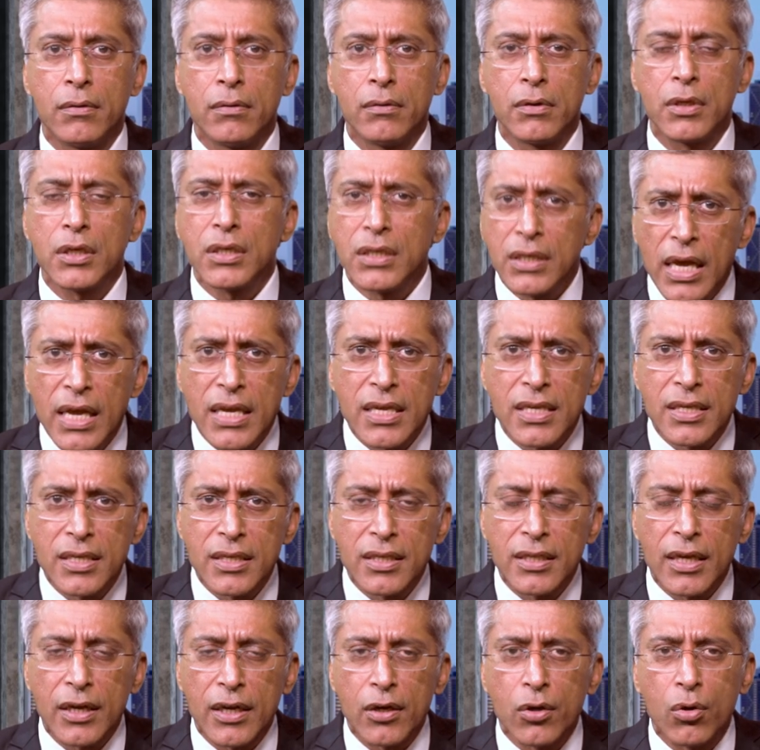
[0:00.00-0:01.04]
The tests
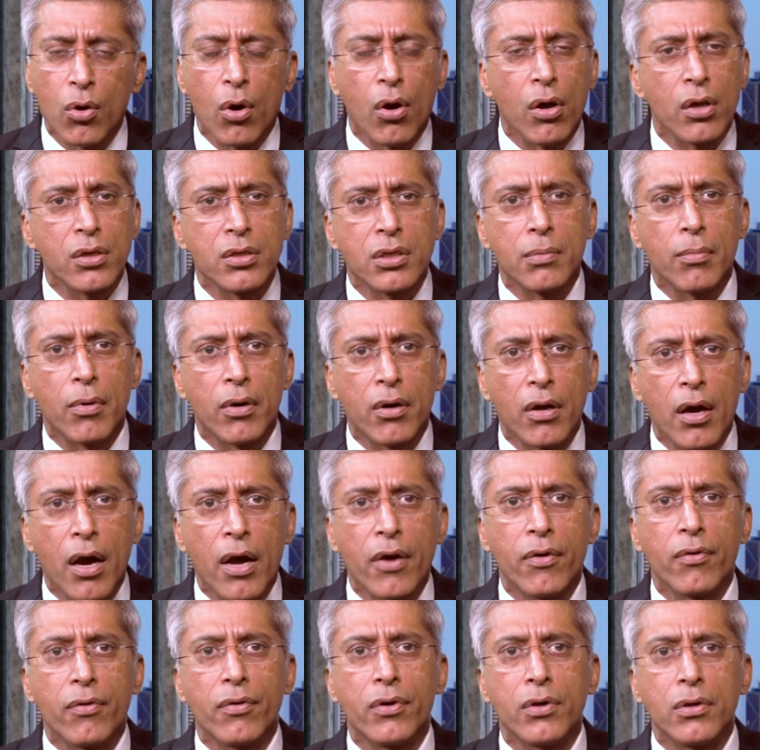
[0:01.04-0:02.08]
that cost about
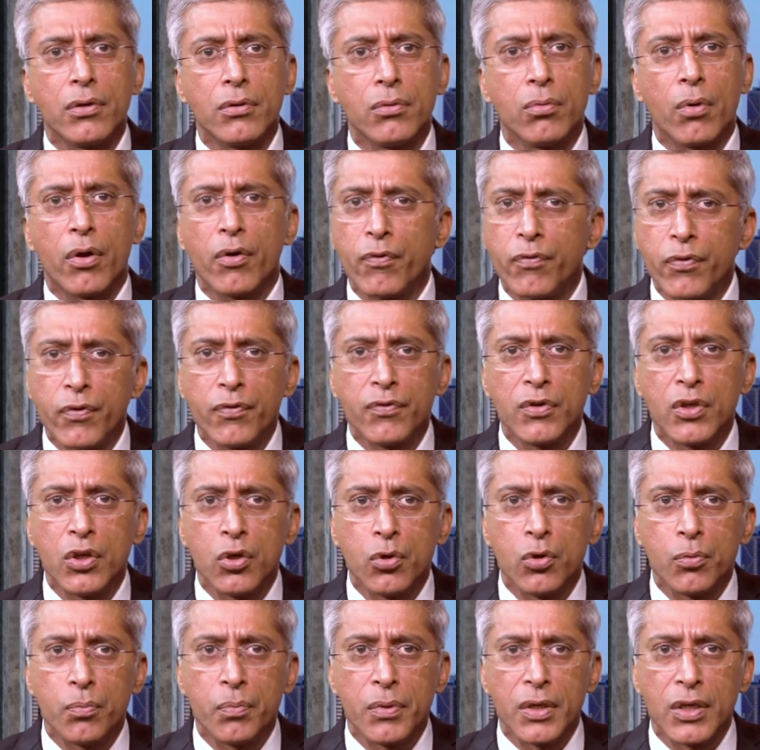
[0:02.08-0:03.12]
100 to 150
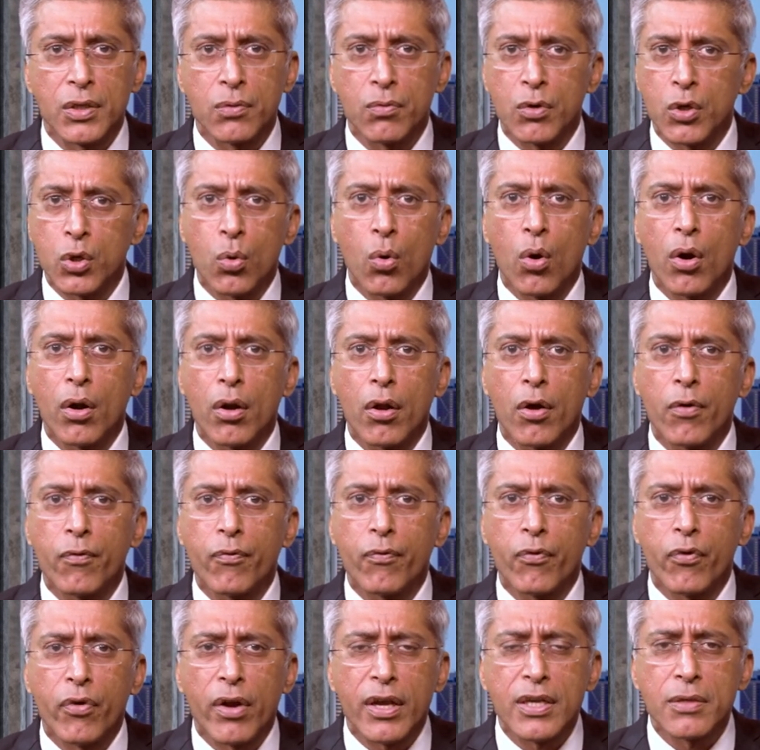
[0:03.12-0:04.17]
rupees were doled out
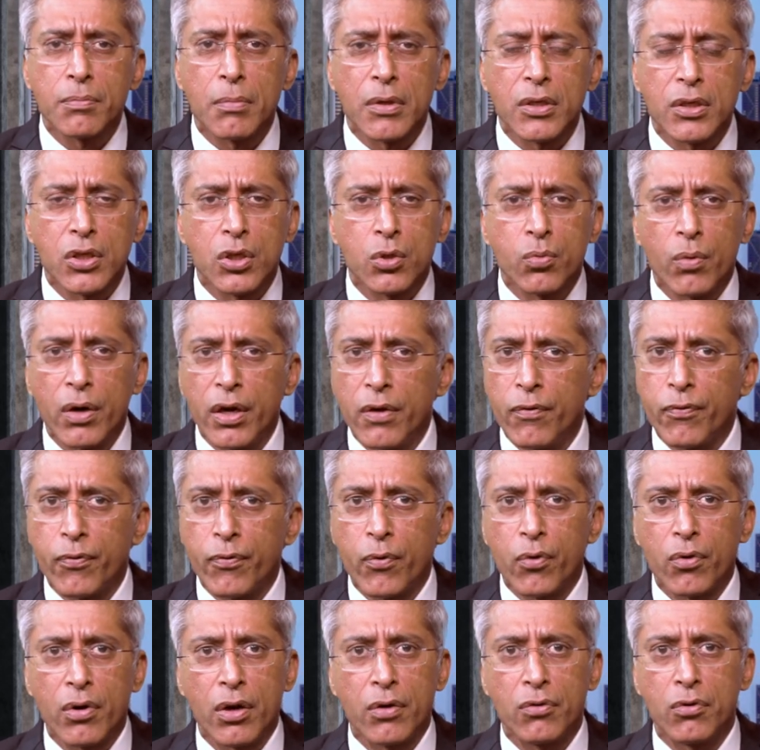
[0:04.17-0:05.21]
for as much as
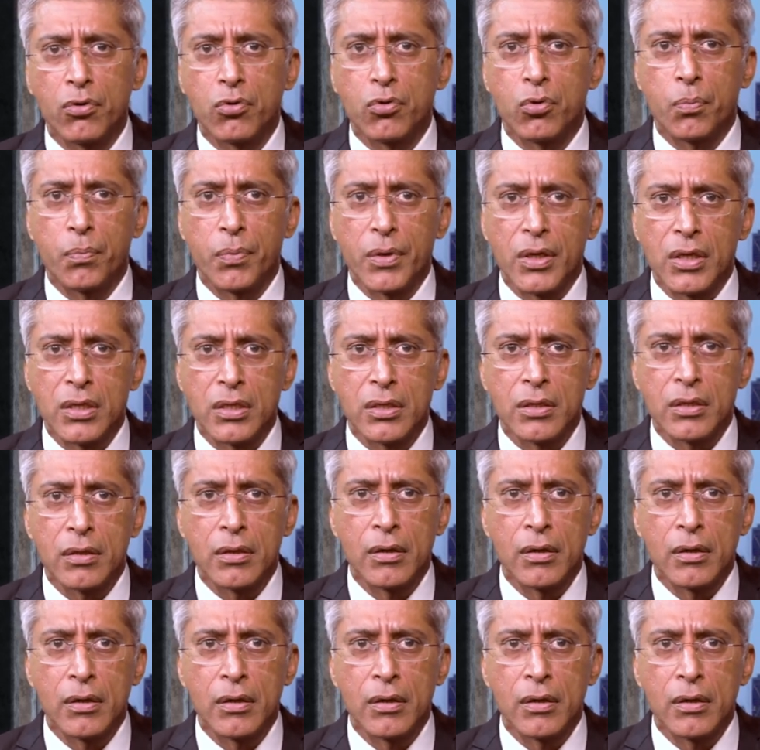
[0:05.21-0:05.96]
2400 rupees.